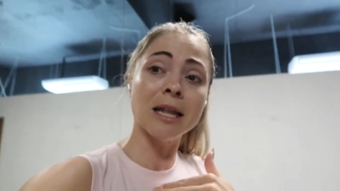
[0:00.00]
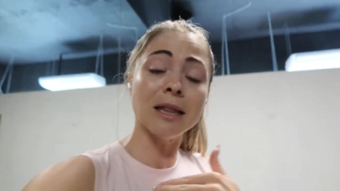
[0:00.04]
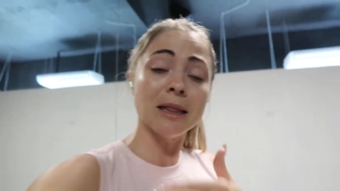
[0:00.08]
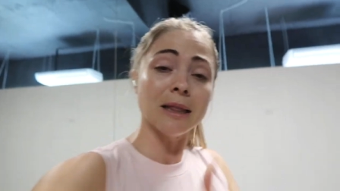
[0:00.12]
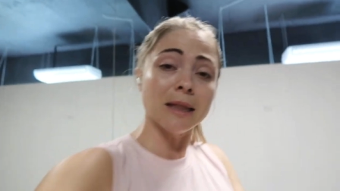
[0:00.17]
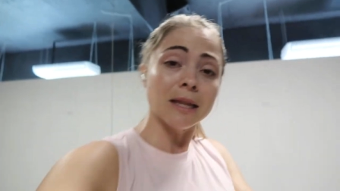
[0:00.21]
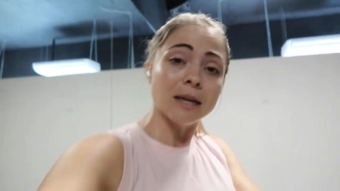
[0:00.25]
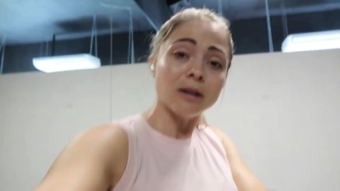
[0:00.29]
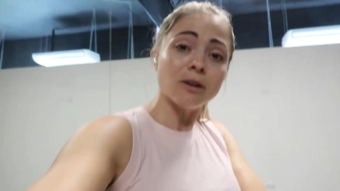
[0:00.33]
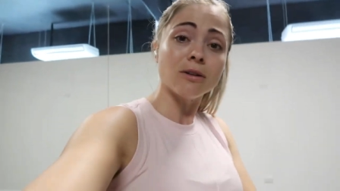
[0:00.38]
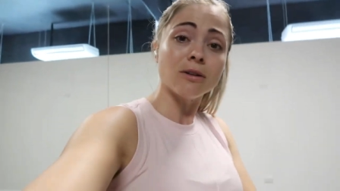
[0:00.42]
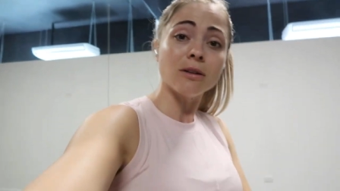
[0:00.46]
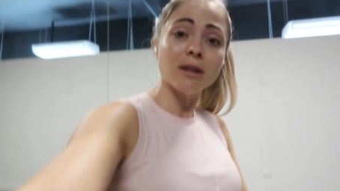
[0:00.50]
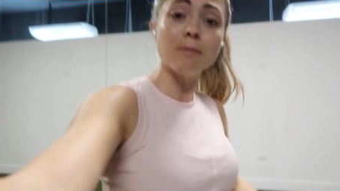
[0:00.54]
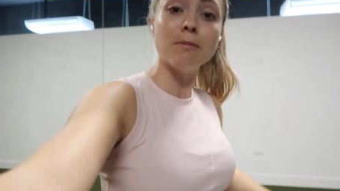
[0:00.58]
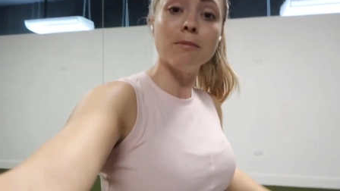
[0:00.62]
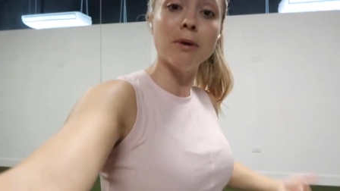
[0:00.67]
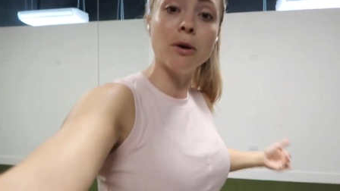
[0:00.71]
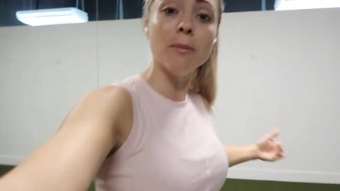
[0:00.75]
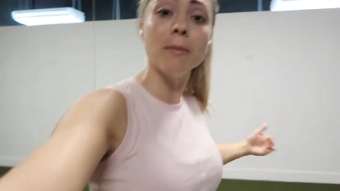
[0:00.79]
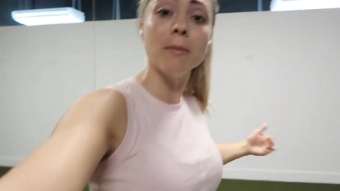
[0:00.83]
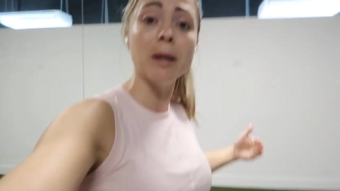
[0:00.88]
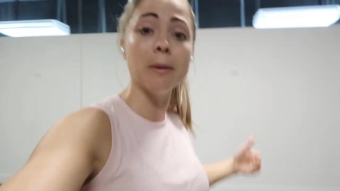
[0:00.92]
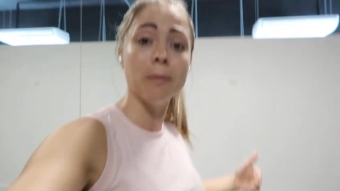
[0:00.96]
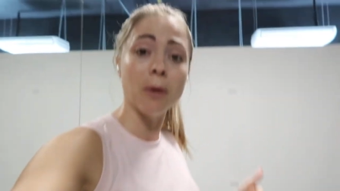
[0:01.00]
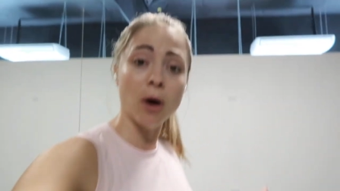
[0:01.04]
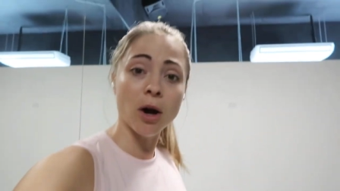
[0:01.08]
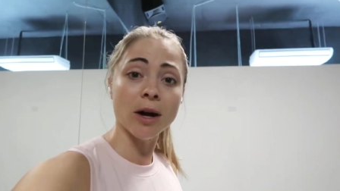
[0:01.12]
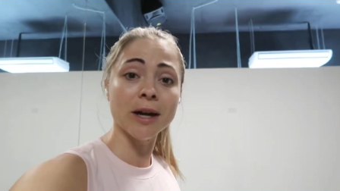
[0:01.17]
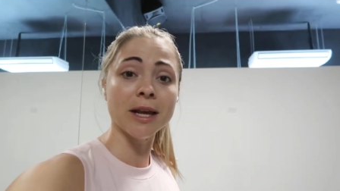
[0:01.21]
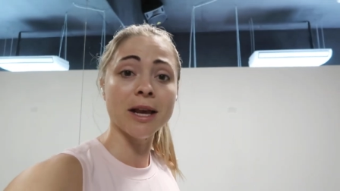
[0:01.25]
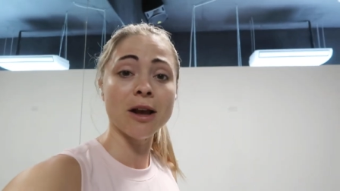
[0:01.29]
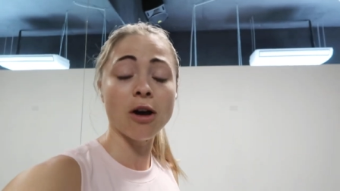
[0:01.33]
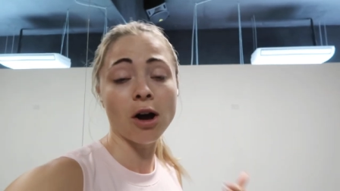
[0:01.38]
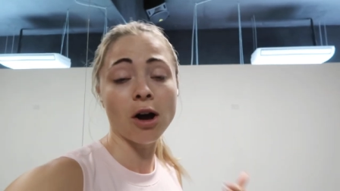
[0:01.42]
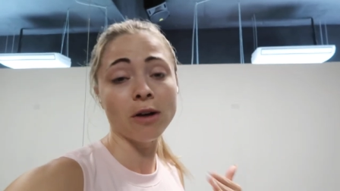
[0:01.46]
Literally built my
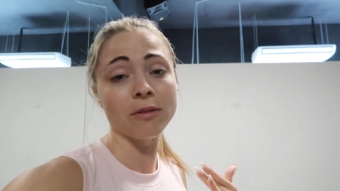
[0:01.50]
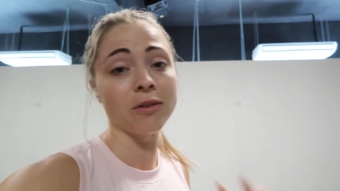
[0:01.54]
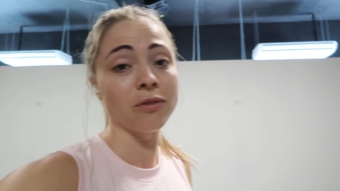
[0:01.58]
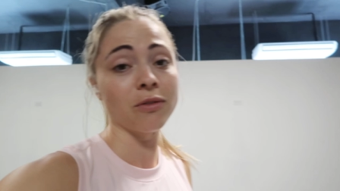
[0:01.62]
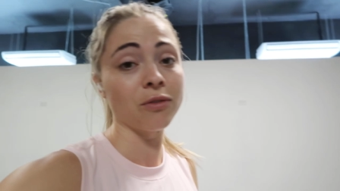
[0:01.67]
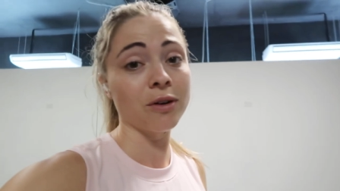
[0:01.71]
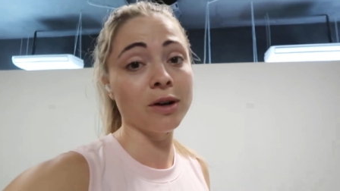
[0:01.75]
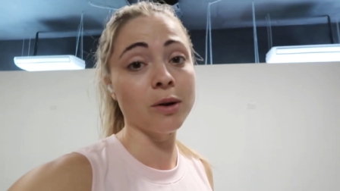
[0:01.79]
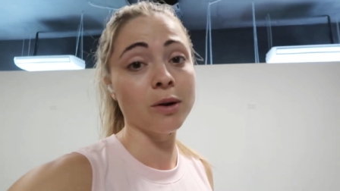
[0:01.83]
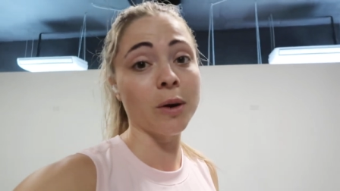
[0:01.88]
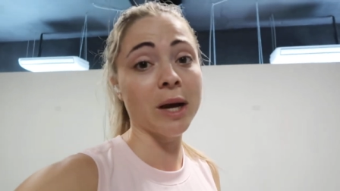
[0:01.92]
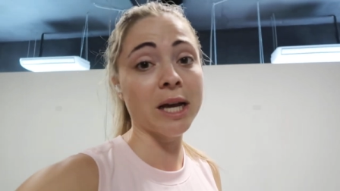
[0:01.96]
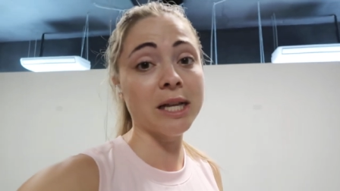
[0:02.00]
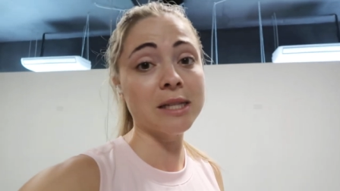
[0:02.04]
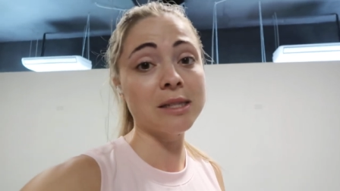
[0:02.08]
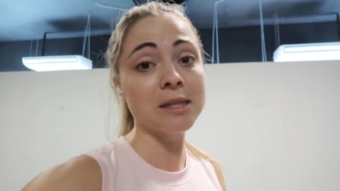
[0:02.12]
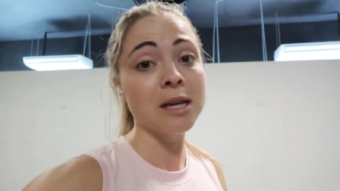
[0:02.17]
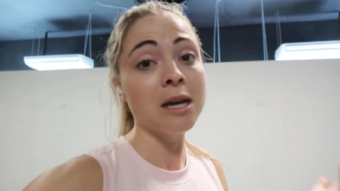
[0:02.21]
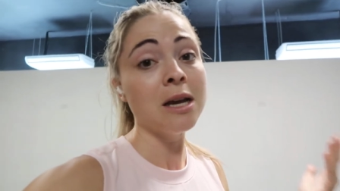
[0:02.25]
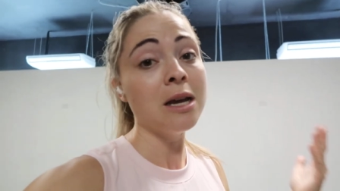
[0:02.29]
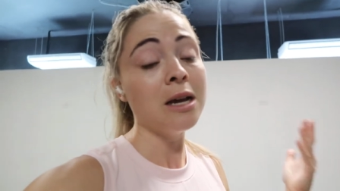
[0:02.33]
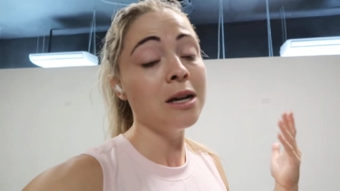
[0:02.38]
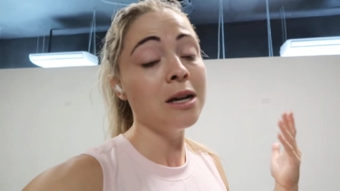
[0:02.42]
body off of free weights.